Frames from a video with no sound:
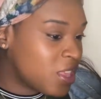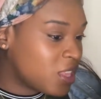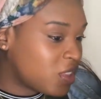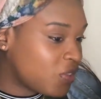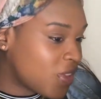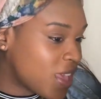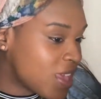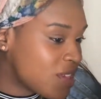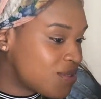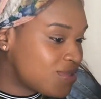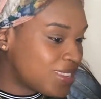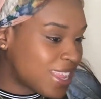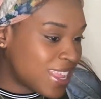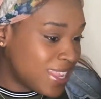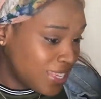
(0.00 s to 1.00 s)
this
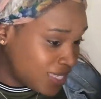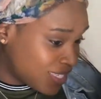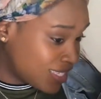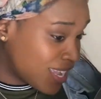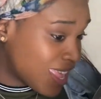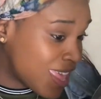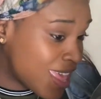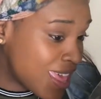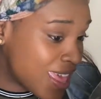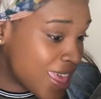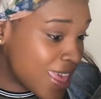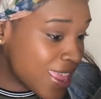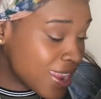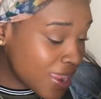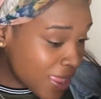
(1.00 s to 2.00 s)

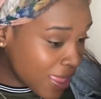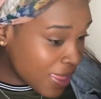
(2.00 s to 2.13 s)
foundation,